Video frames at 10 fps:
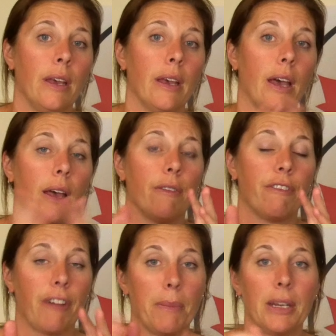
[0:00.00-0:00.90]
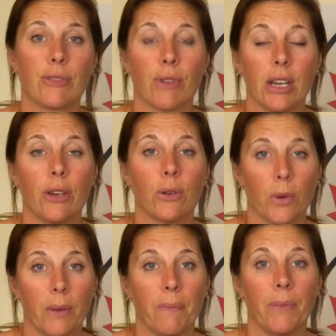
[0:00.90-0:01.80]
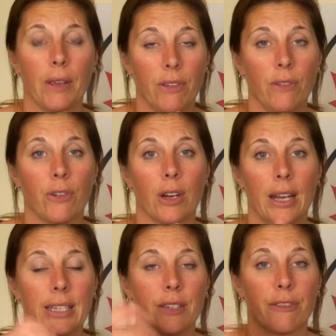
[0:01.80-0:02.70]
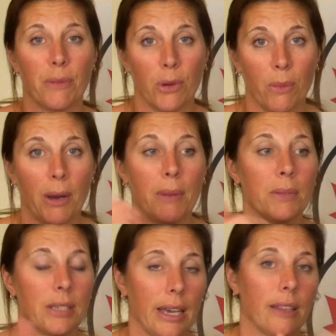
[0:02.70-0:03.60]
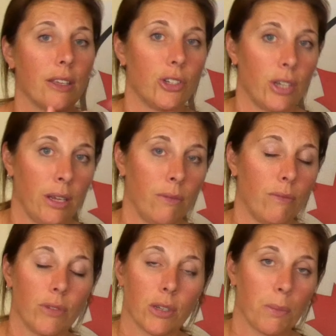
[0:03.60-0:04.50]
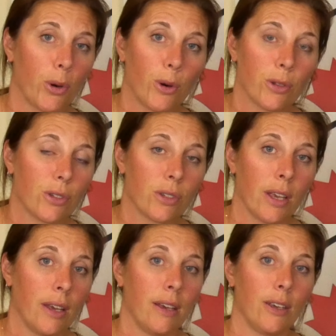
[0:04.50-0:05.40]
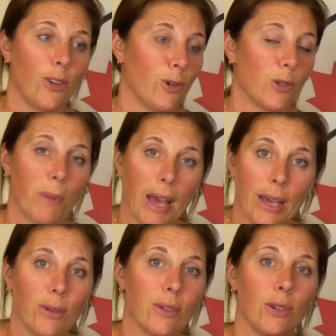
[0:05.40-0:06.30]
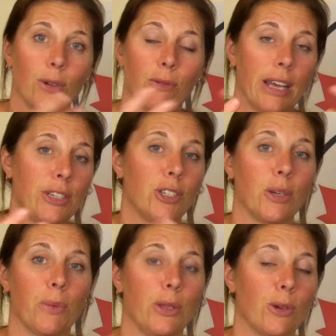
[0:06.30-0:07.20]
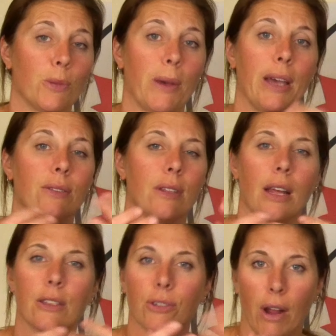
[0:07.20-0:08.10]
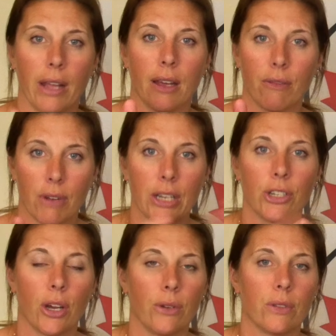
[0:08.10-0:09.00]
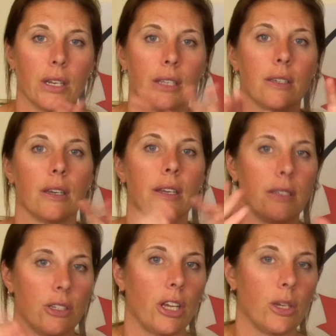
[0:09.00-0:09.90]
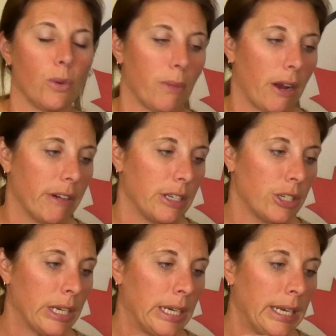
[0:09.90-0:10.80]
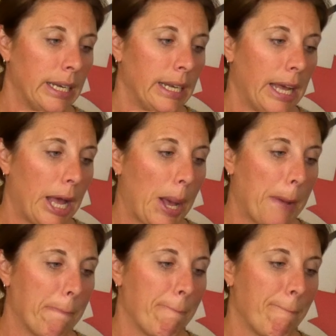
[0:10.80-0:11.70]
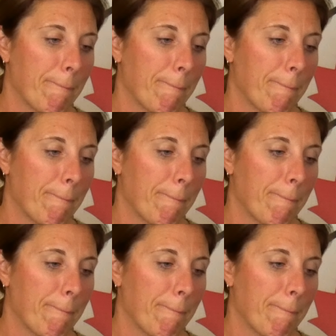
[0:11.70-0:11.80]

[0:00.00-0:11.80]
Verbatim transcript: Uh, family's really good one. If you've got a letter from your mum saying that she supports your spouse, your relationship with your spouse, then that's great. That really shows that it's a it's a genuine marriage. Um,